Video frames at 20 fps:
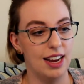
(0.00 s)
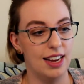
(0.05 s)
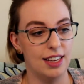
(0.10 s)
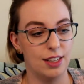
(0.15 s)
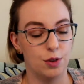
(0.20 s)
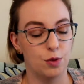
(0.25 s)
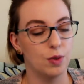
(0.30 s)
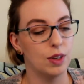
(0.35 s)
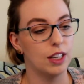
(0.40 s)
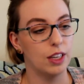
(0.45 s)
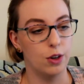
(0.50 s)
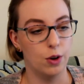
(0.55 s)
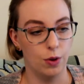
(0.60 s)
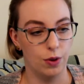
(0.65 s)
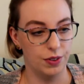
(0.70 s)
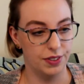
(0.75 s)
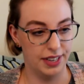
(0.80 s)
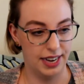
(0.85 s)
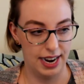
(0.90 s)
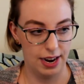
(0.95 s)
it's really
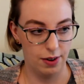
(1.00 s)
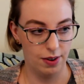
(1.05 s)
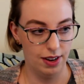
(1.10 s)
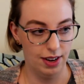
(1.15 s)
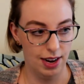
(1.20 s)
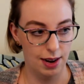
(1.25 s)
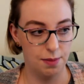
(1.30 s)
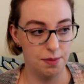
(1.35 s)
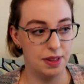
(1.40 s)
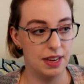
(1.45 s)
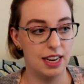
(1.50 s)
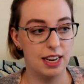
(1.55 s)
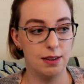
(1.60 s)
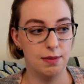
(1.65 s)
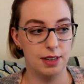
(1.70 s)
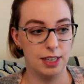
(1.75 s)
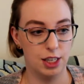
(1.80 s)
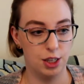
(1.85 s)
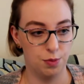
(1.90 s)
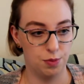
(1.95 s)
cold now. I'm thinking
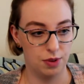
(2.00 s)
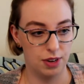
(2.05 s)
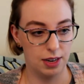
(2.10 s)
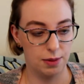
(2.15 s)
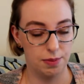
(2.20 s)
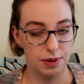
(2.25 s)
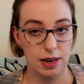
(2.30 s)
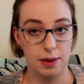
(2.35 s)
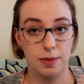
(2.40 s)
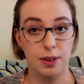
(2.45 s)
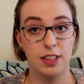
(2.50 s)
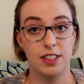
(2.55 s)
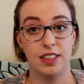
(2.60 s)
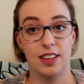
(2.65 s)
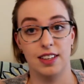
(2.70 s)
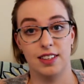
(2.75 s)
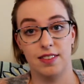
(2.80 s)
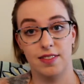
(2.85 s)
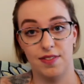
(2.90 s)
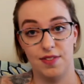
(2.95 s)
about spring, but I'm
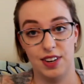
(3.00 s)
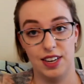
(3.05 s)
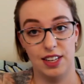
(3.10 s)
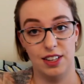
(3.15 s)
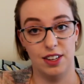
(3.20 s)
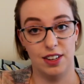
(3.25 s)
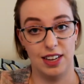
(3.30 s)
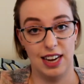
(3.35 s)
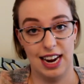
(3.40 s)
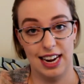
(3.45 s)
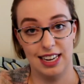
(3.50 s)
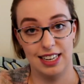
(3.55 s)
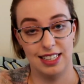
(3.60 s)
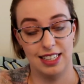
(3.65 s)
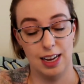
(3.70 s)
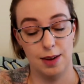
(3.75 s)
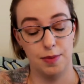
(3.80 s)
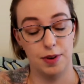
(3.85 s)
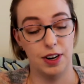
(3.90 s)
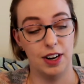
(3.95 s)
also starting to look ahead to
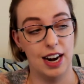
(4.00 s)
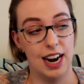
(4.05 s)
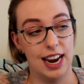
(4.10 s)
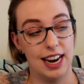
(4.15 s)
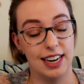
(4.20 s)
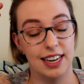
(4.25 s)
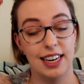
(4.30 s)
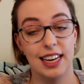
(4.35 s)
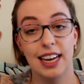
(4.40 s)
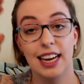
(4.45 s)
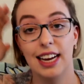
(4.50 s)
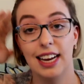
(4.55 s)
summer, and